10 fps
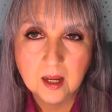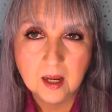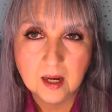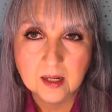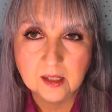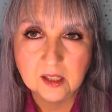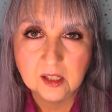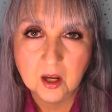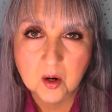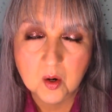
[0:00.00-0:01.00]
And
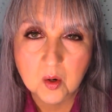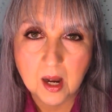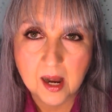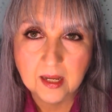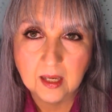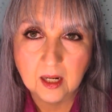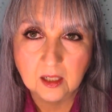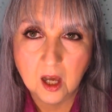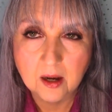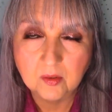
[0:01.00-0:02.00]
so I get a
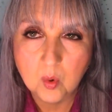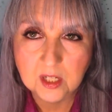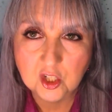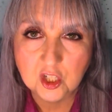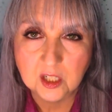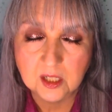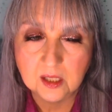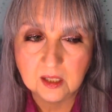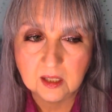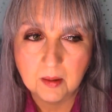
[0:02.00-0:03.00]
lot of
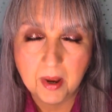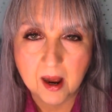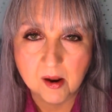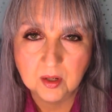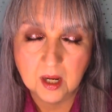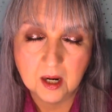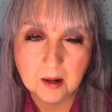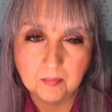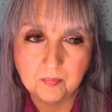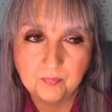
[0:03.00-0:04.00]
questions
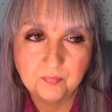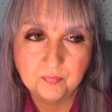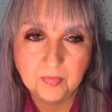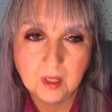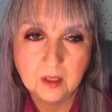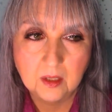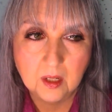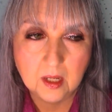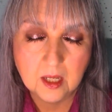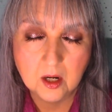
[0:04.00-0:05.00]
about,
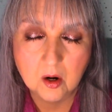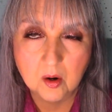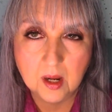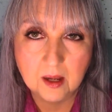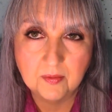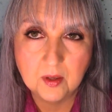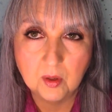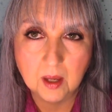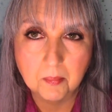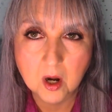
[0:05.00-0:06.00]
if you
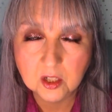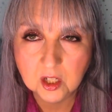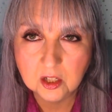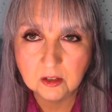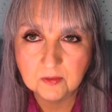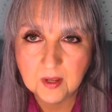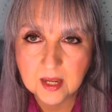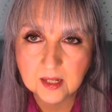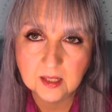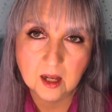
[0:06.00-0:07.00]
get marks on your
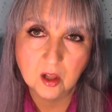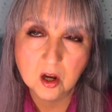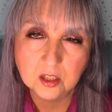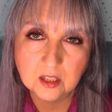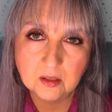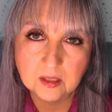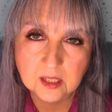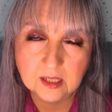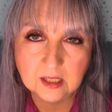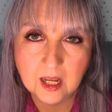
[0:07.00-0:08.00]
face, how long
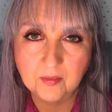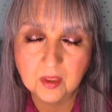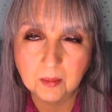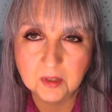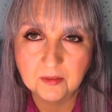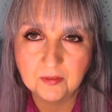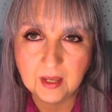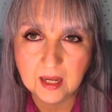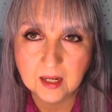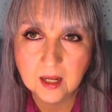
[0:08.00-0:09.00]
does it take for them to
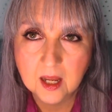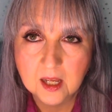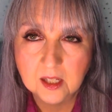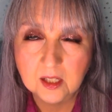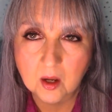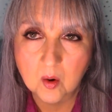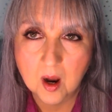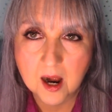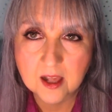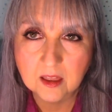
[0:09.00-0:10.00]
fade? So
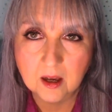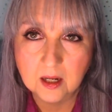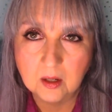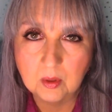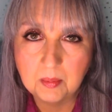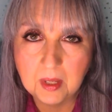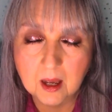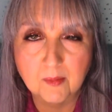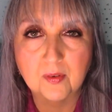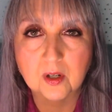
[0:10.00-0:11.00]
I thought it would be
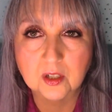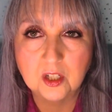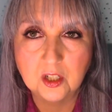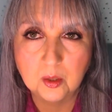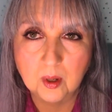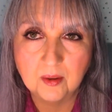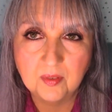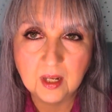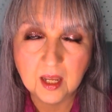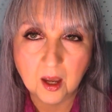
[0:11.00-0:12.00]
helpful to do a
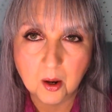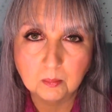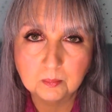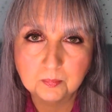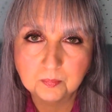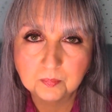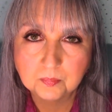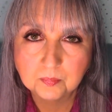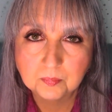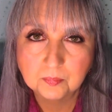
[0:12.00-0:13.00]
video.
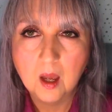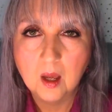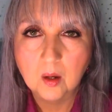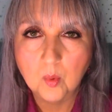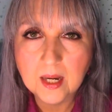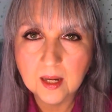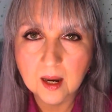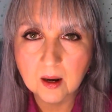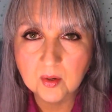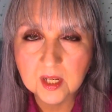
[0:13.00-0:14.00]
Right
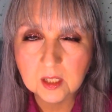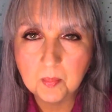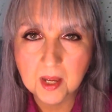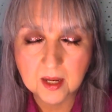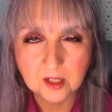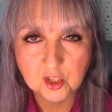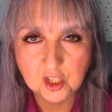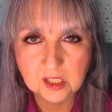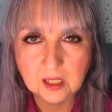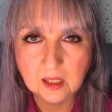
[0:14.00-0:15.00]
now, it's been
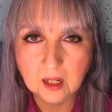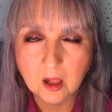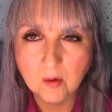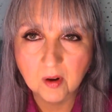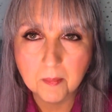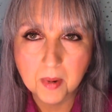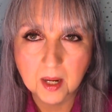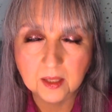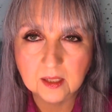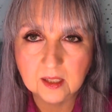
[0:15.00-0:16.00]
just a little over a
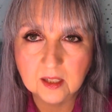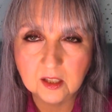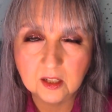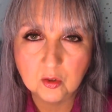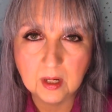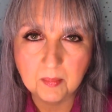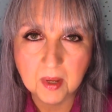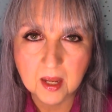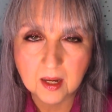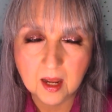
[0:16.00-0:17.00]
month since the
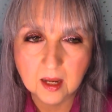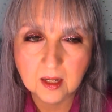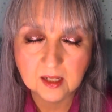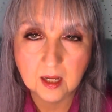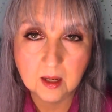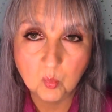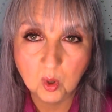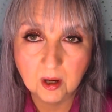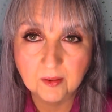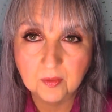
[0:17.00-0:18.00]
treatment, and yes, I am
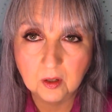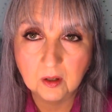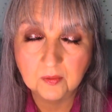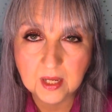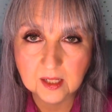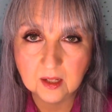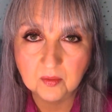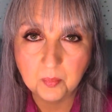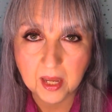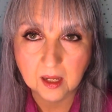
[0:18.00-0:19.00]
wearing a full face of
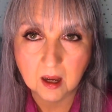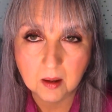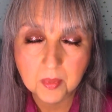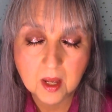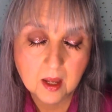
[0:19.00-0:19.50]
makeup.